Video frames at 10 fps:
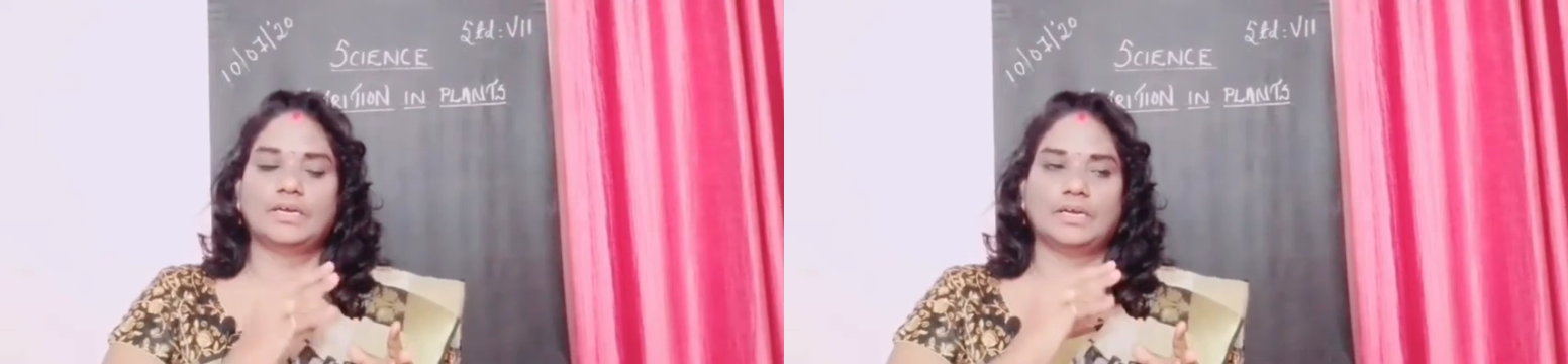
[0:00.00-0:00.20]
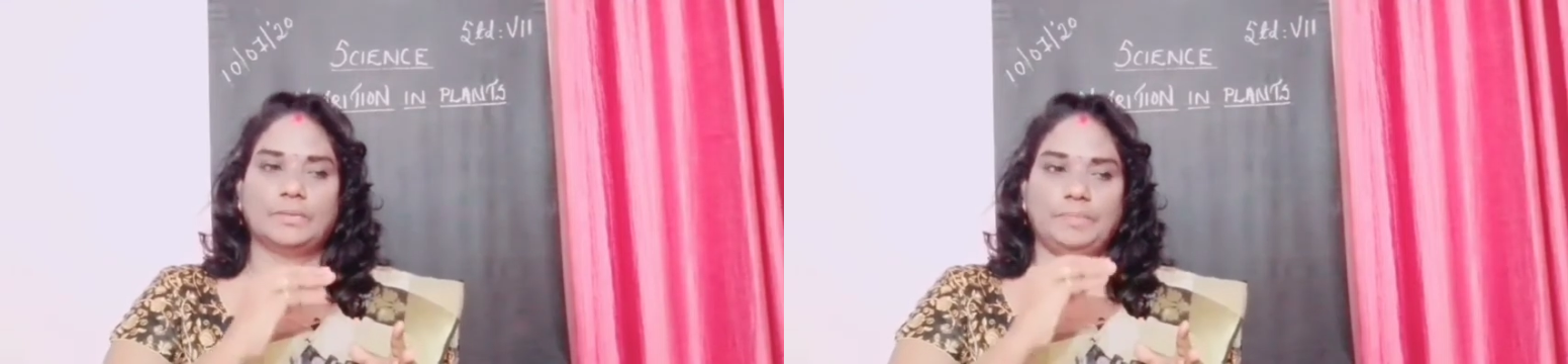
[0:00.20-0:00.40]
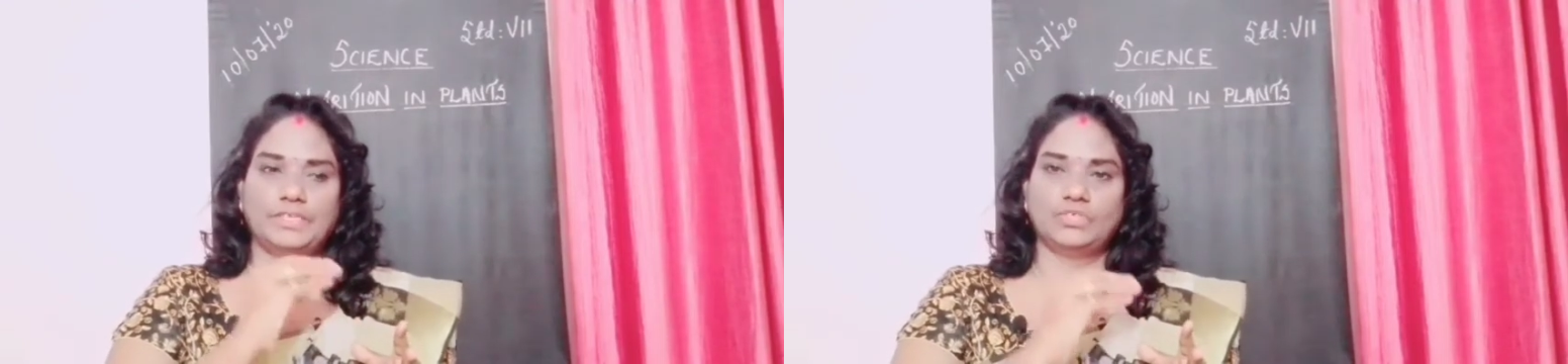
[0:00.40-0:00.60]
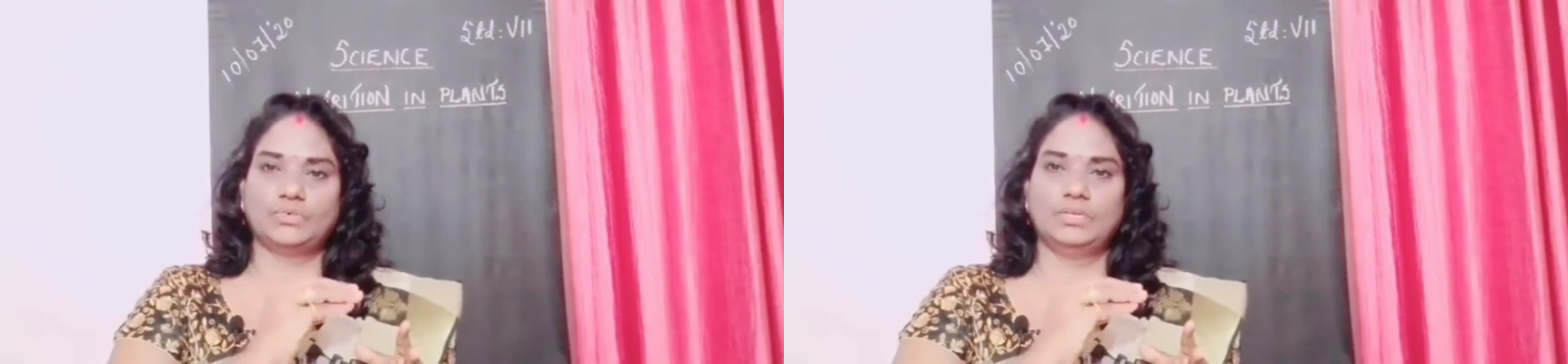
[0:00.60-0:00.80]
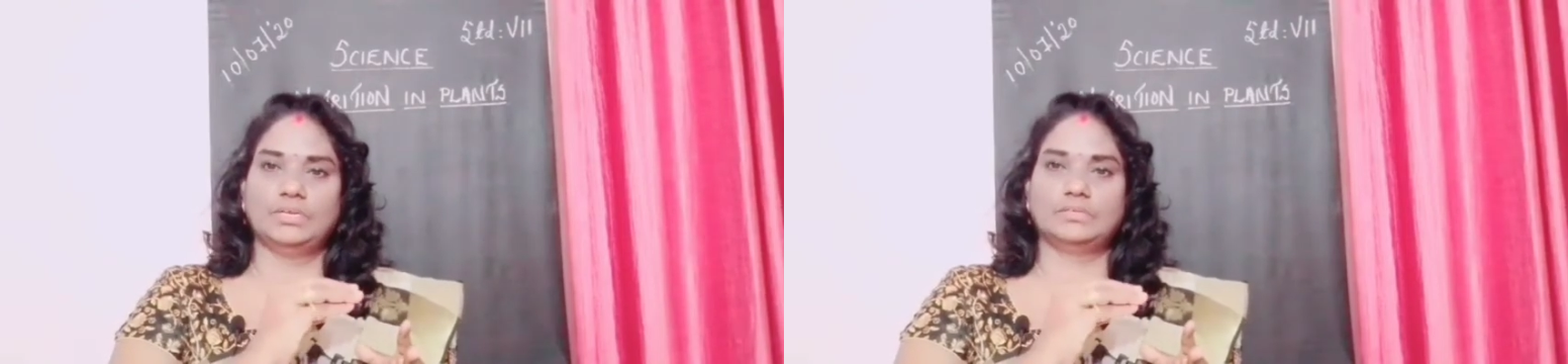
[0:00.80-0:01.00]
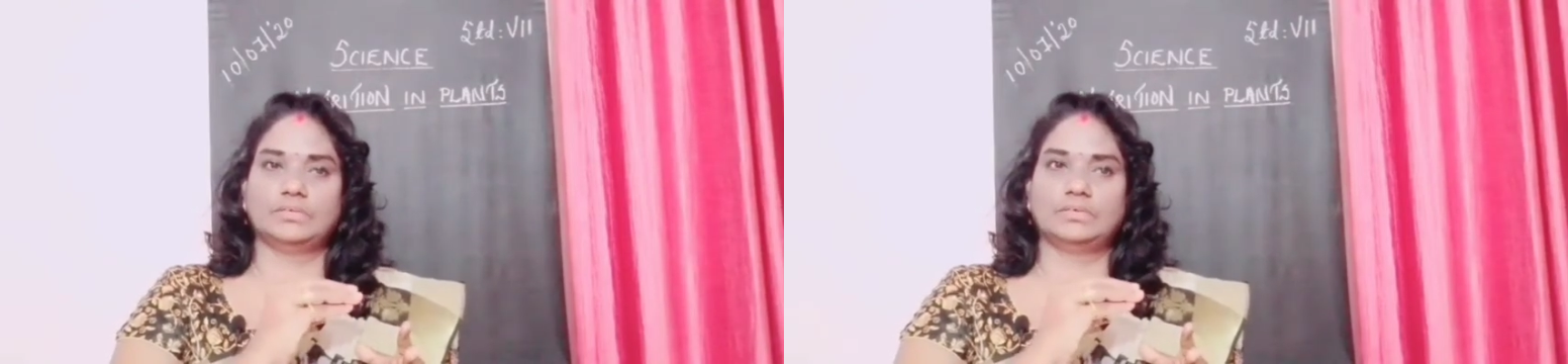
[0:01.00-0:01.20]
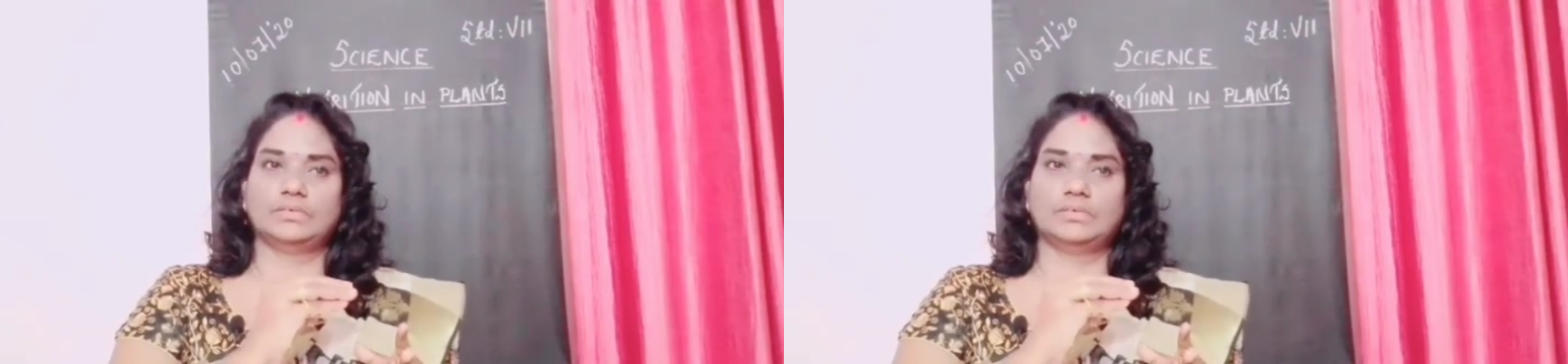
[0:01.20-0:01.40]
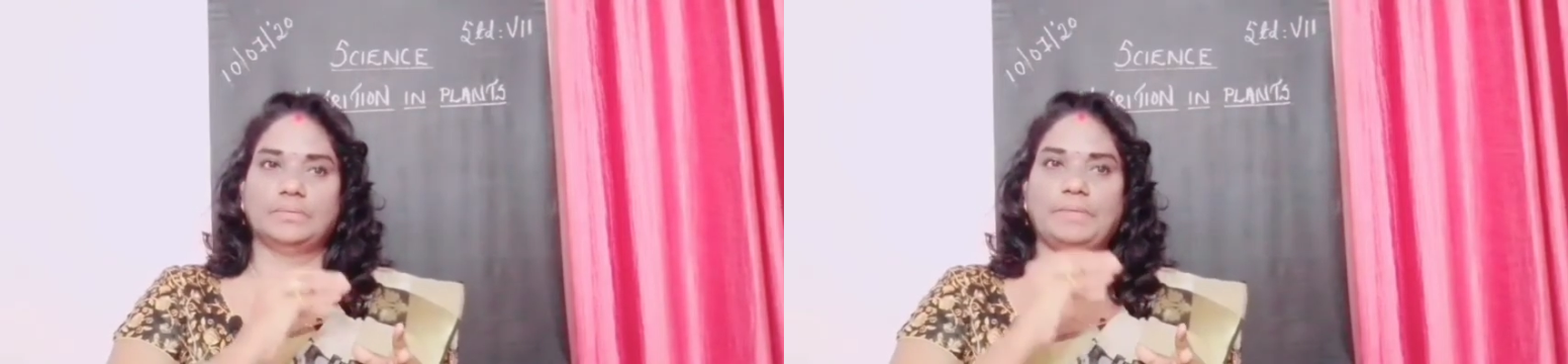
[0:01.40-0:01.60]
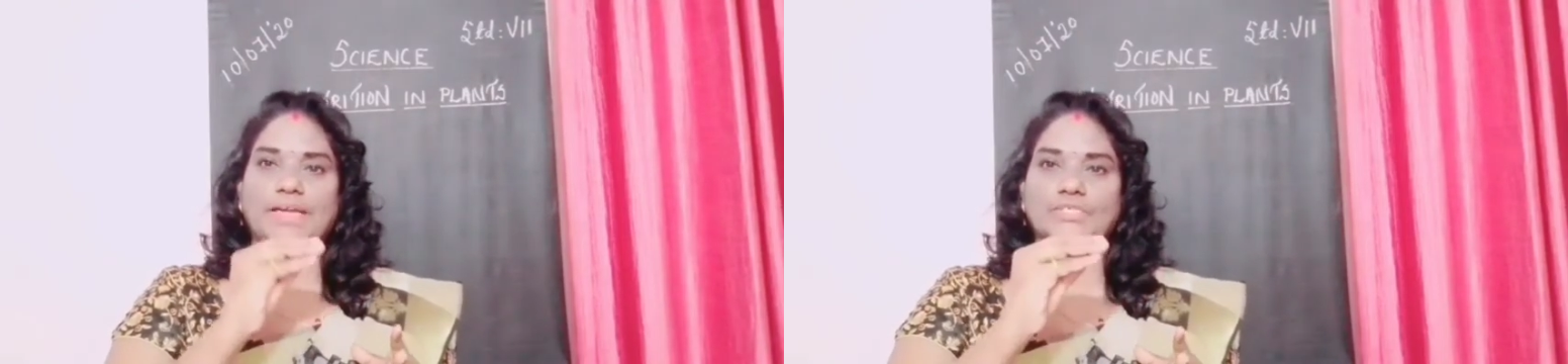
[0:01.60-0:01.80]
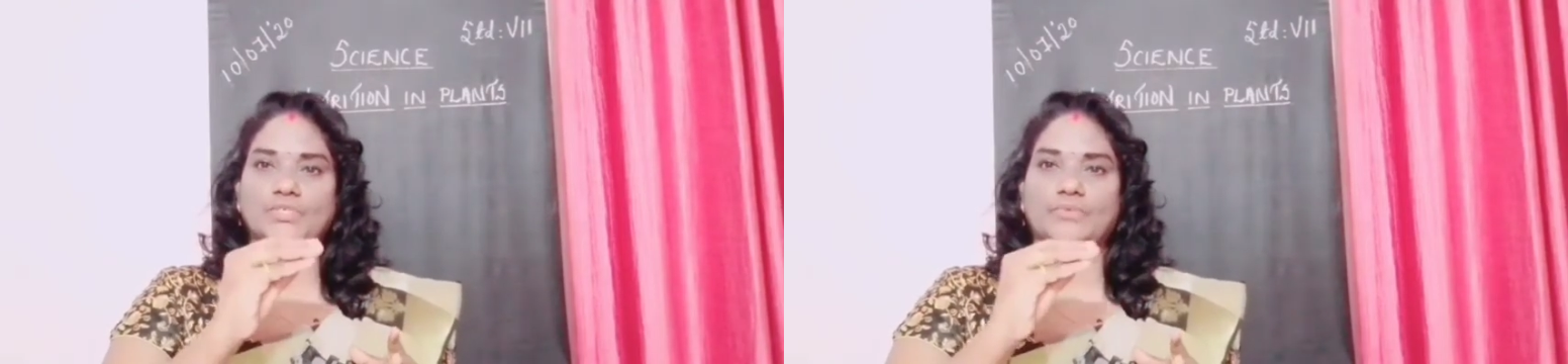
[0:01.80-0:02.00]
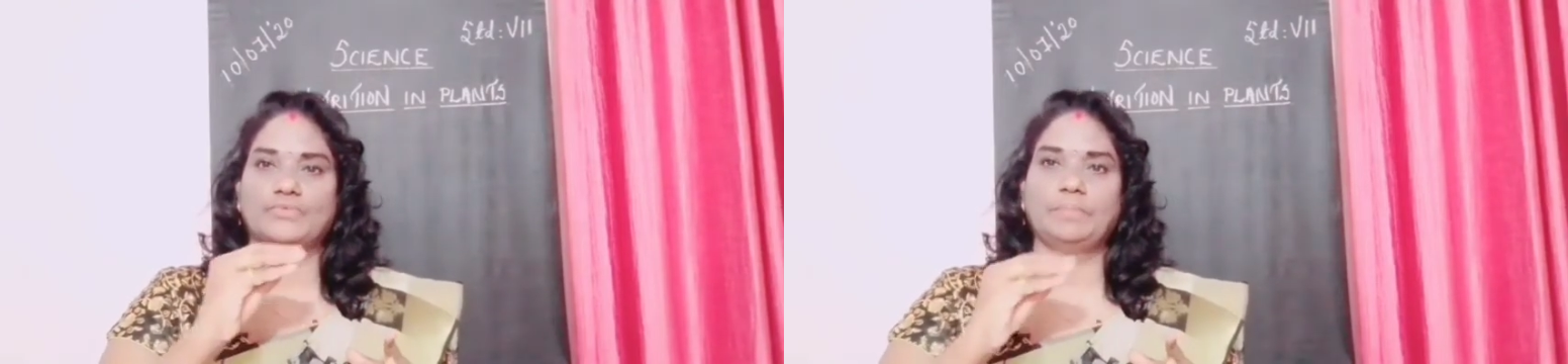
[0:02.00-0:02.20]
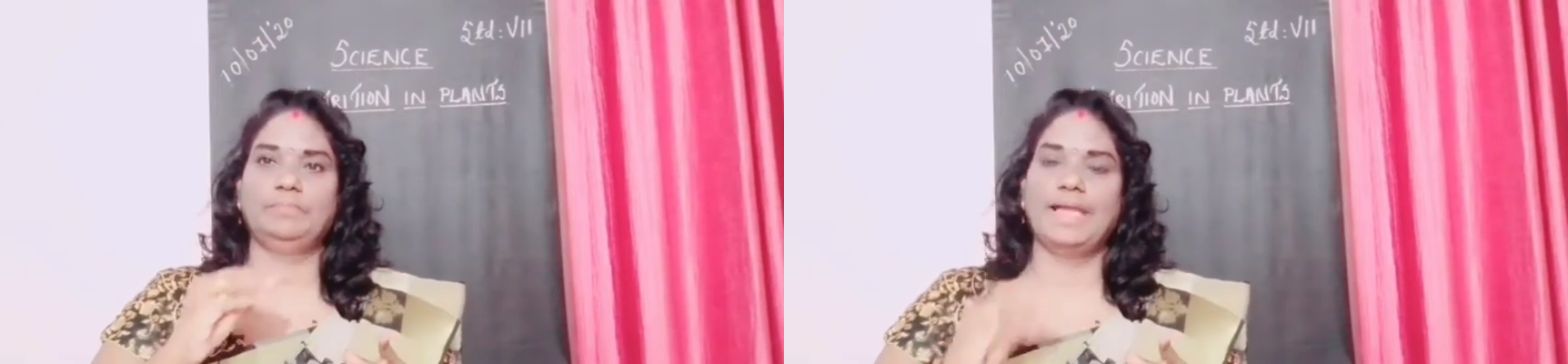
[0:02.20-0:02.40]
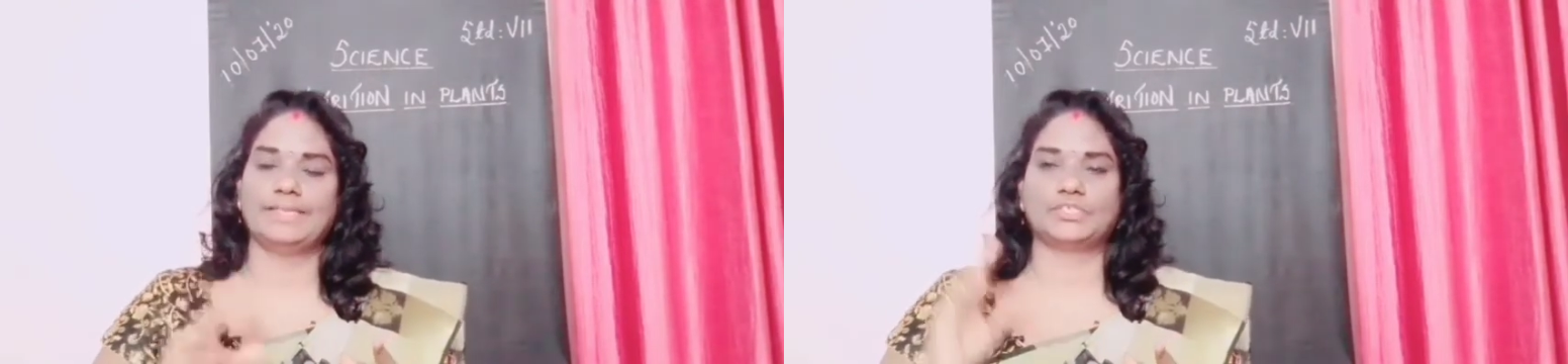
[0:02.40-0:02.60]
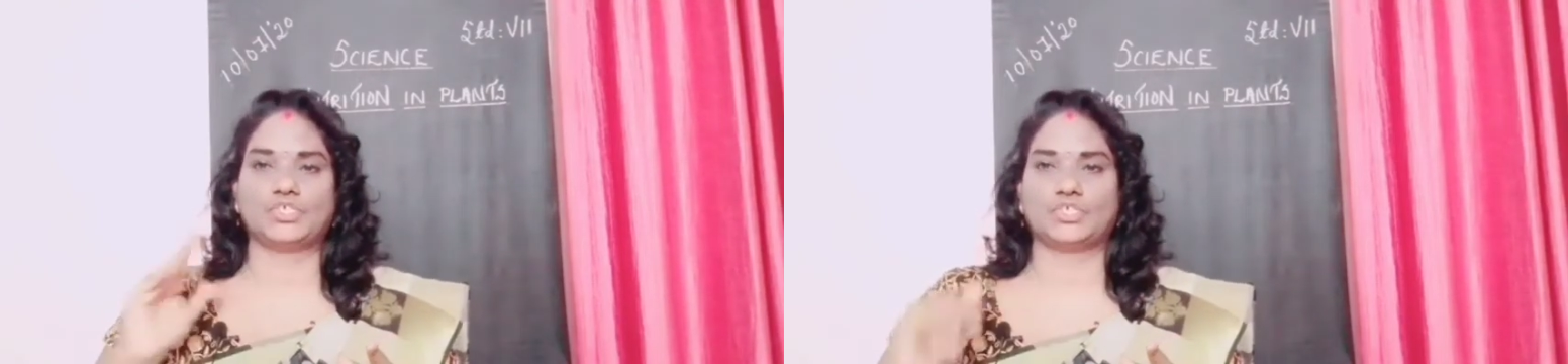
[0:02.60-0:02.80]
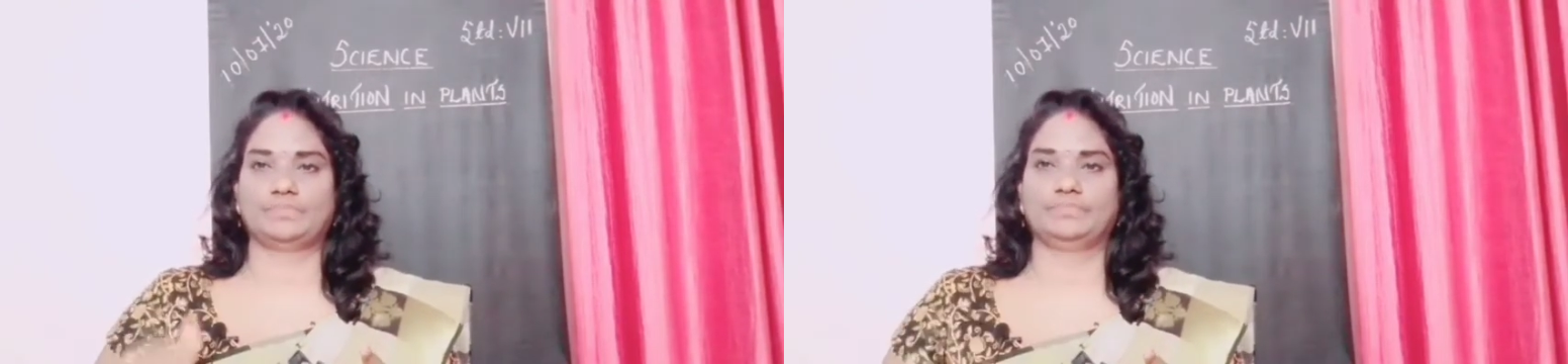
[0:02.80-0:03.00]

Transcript: particular parts of the plant.